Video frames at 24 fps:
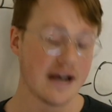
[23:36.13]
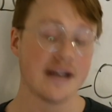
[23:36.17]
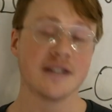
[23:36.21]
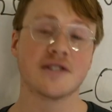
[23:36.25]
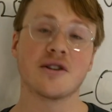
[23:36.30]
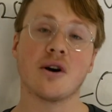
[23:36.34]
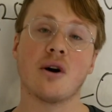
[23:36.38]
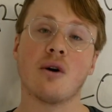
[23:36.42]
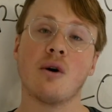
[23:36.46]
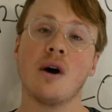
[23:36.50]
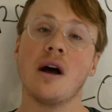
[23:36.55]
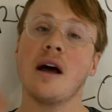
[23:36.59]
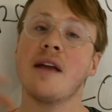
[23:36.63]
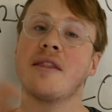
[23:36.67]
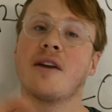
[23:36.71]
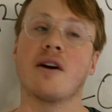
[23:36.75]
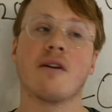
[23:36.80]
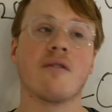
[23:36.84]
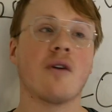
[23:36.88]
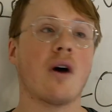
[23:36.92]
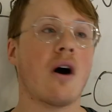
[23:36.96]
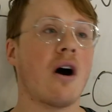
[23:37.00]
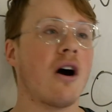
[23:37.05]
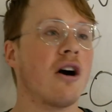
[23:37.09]
So
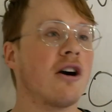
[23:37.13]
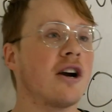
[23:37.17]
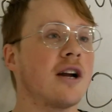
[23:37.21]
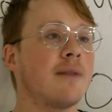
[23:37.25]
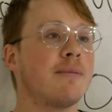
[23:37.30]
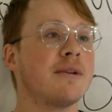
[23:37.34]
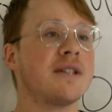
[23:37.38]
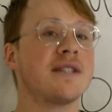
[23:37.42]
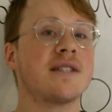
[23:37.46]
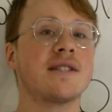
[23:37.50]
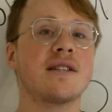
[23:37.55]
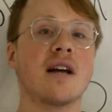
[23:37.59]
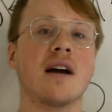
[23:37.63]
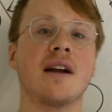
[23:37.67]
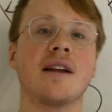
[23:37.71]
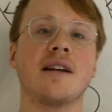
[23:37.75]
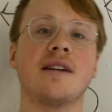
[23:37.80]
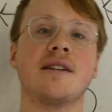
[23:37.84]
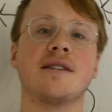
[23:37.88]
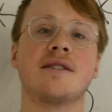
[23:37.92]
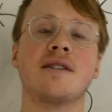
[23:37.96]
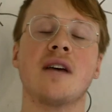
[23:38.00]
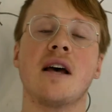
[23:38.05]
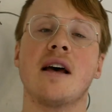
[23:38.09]
there have already been
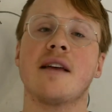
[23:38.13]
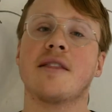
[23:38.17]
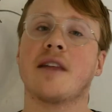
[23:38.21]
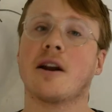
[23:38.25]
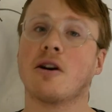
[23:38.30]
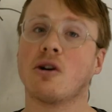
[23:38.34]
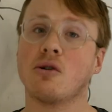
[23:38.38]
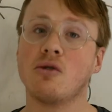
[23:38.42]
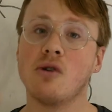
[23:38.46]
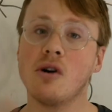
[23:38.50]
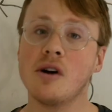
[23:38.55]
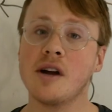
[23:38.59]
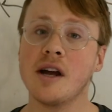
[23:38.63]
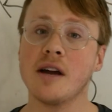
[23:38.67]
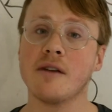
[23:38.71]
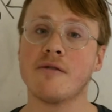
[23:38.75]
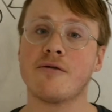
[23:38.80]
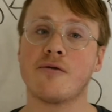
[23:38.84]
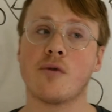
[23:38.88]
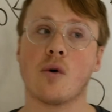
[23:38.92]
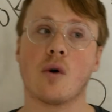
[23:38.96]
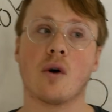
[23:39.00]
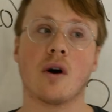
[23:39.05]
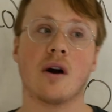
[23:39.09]
studies that are looking
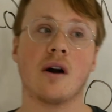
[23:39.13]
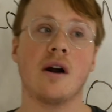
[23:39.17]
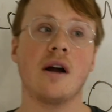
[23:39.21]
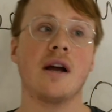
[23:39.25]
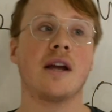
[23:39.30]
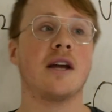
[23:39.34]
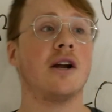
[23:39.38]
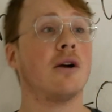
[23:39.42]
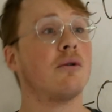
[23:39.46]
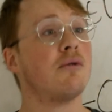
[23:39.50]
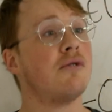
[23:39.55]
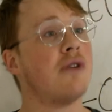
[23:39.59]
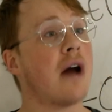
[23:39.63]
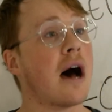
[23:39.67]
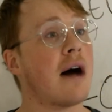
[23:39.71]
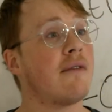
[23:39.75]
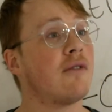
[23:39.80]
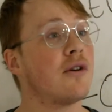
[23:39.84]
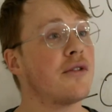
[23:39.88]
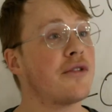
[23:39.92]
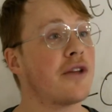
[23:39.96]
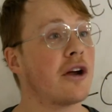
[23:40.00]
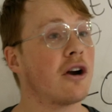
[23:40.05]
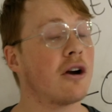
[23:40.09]
for,
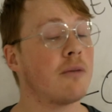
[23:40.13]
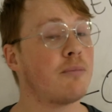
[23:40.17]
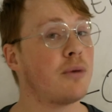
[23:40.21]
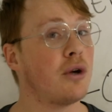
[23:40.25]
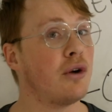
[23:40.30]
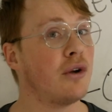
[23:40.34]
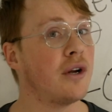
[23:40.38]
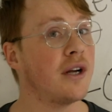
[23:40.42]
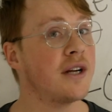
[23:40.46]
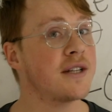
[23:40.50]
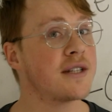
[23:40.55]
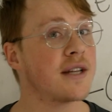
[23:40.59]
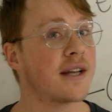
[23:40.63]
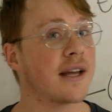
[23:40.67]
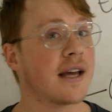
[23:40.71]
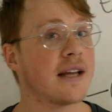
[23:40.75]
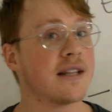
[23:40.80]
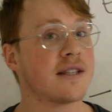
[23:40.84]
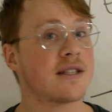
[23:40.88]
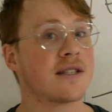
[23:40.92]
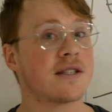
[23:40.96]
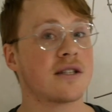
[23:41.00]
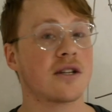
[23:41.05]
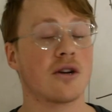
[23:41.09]
novel therapeutics
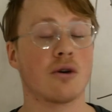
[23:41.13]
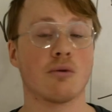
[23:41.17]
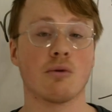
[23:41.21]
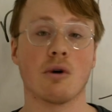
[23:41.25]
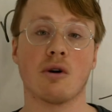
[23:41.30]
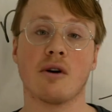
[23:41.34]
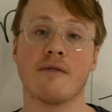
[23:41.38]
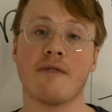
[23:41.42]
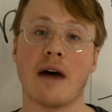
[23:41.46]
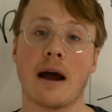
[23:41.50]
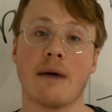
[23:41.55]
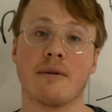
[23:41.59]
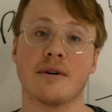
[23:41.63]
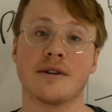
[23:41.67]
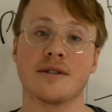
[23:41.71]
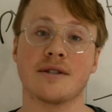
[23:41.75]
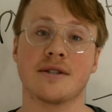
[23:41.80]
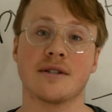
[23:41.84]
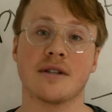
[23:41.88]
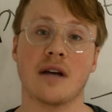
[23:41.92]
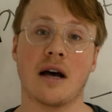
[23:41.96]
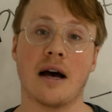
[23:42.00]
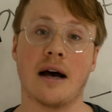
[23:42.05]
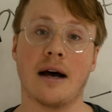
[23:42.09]
against
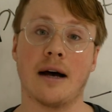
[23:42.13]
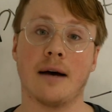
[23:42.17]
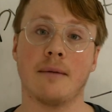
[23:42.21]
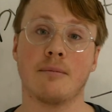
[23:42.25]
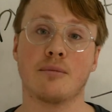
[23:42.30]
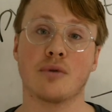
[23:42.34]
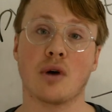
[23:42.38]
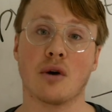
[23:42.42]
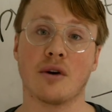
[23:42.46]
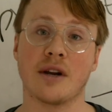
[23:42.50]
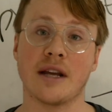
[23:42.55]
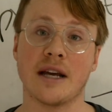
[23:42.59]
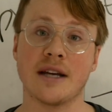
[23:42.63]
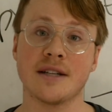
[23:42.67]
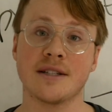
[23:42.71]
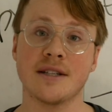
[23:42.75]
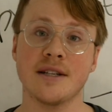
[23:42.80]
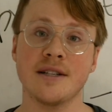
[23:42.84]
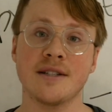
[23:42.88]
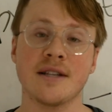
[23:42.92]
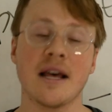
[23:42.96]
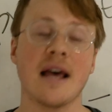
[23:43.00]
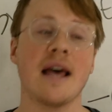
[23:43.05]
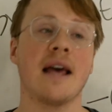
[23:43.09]
coronavirus
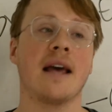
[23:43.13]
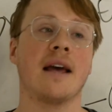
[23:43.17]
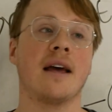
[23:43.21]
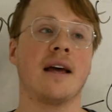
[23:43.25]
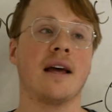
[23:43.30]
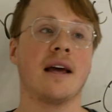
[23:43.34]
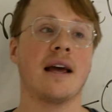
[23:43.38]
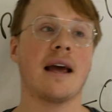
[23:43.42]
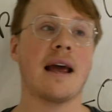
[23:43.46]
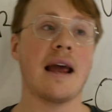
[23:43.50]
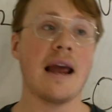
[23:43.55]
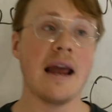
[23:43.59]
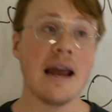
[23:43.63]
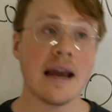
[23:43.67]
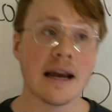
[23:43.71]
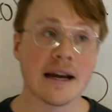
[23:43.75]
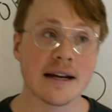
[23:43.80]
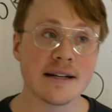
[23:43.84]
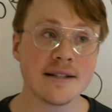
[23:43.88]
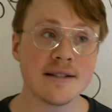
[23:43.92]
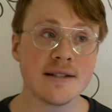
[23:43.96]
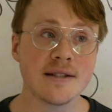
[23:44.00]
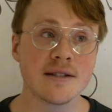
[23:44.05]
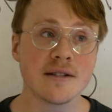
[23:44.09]
proteases,
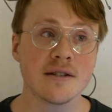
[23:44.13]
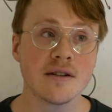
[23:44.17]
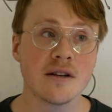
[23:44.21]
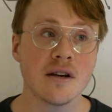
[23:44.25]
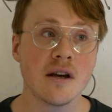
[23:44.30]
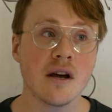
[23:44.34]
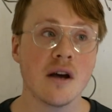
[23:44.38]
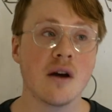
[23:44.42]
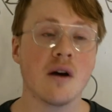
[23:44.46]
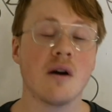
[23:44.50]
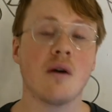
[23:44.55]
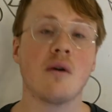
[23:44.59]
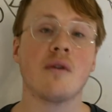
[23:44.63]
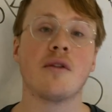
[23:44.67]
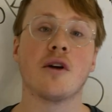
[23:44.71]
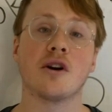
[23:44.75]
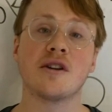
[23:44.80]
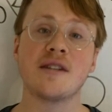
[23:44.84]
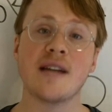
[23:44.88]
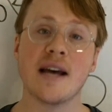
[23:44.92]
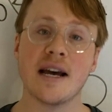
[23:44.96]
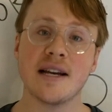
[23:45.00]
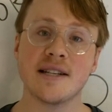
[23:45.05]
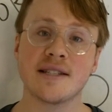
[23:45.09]
and they're
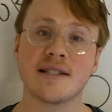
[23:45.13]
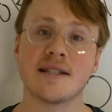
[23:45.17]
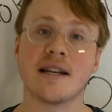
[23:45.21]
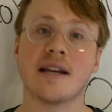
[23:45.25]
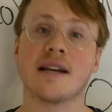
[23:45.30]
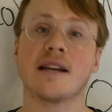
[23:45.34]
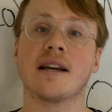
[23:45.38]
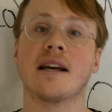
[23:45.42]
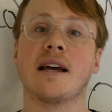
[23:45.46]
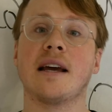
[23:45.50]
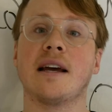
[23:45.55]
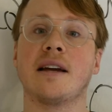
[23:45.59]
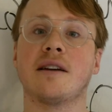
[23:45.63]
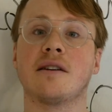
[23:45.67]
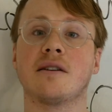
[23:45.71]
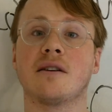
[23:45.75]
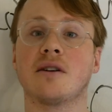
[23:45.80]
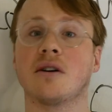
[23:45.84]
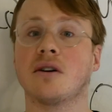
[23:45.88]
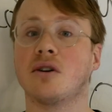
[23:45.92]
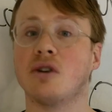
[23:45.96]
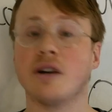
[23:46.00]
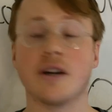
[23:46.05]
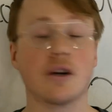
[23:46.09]
testing
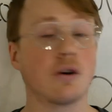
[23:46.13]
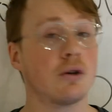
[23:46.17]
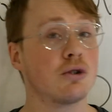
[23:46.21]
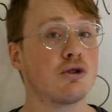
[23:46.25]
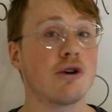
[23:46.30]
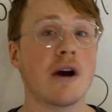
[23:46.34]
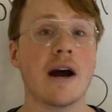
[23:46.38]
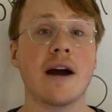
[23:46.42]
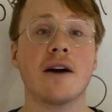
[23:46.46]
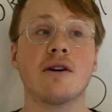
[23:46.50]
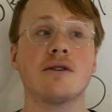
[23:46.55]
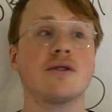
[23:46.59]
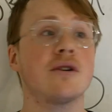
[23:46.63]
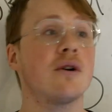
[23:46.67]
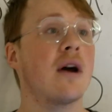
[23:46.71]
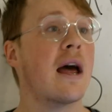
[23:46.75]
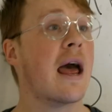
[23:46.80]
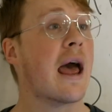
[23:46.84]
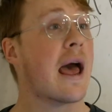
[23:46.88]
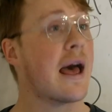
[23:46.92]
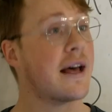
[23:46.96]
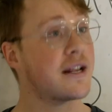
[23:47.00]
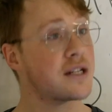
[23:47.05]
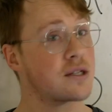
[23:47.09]
in clinical trials
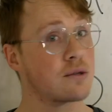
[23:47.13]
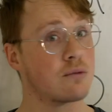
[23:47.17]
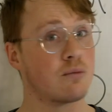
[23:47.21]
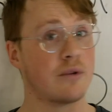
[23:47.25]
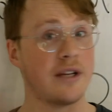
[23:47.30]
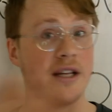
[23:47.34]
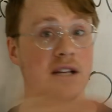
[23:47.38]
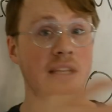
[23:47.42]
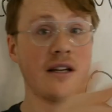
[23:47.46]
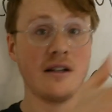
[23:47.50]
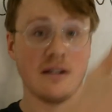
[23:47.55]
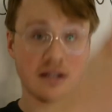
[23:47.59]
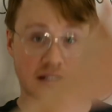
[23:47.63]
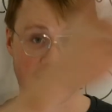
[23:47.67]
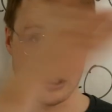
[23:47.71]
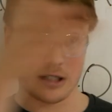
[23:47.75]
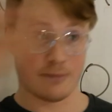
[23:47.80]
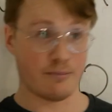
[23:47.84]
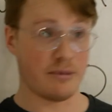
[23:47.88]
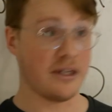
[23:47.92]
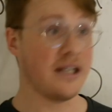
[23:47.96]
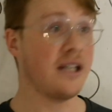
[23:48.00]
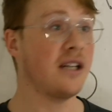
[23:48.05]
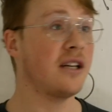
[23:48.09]
as we
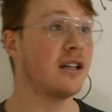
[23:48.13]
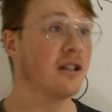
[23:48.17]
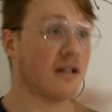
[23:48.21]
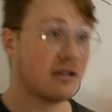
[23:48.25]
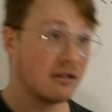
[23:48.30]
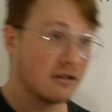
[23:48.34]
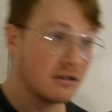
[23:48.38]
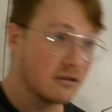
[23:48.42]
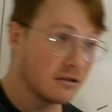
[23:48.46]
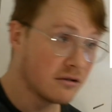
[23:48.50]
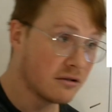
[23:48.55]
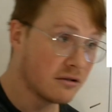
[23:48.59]
speak,